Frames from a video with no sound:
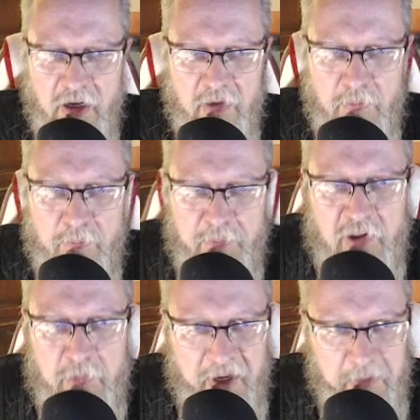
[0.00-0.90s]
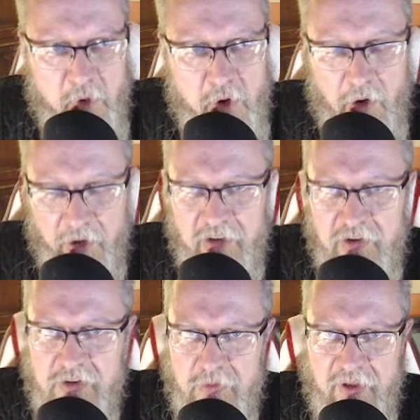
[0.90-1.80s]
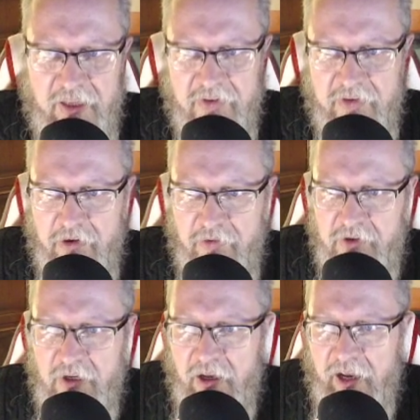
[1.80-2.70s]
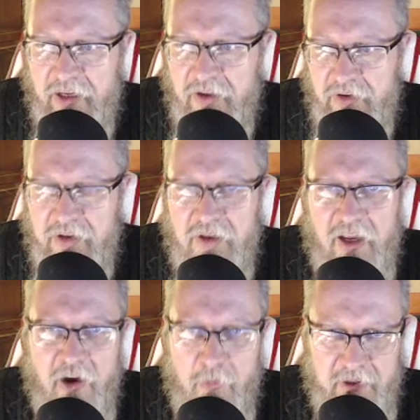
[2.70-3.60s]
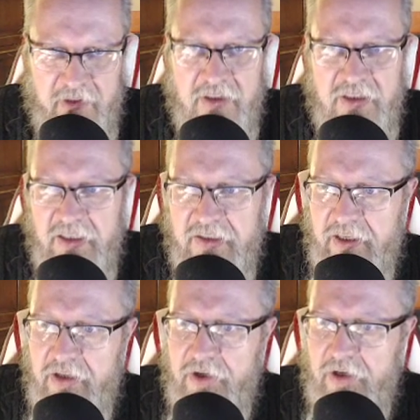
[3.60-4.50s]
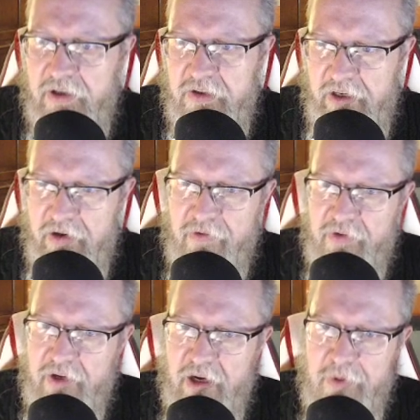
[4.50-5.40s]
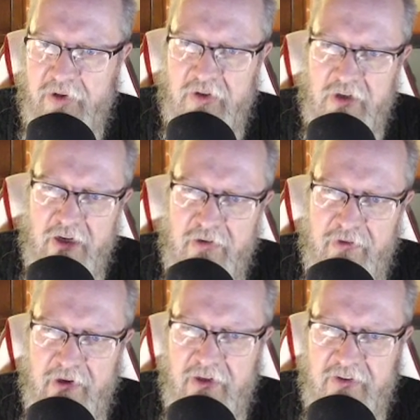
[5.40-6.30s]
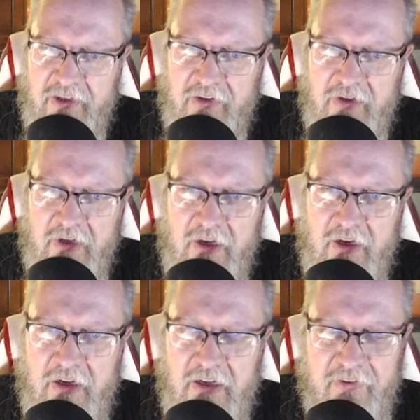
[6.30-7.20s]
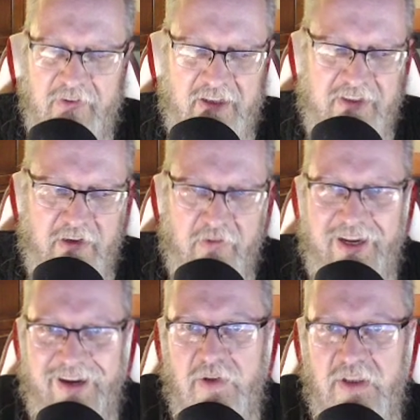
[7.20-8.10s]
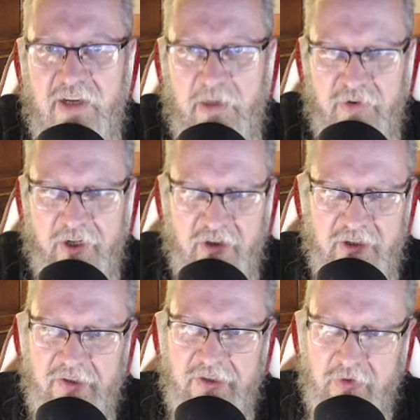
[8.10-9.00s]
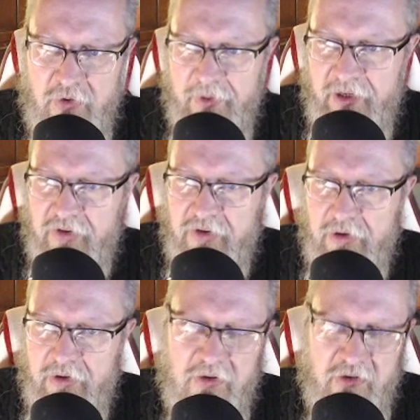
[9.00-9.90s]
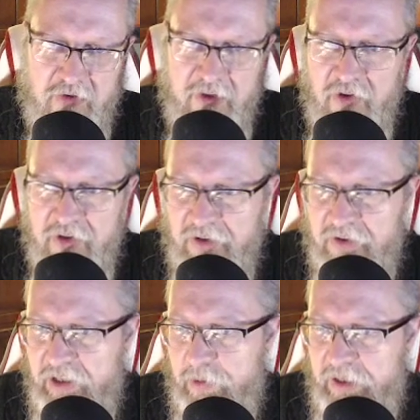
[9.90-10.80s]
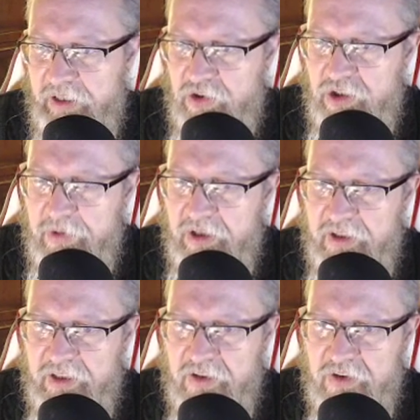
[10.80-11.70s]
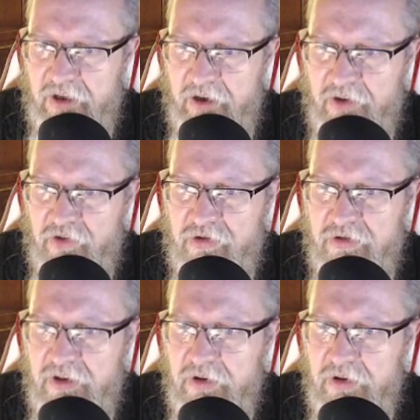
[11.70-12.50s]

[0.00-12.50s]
both being more honest with ourselves and helping to decenter ourselves, helping to kind of, in a sense, lift ourselves out of our prejudices almost. It's a strange thing to say about Nietzsche, but I think it's kind of true.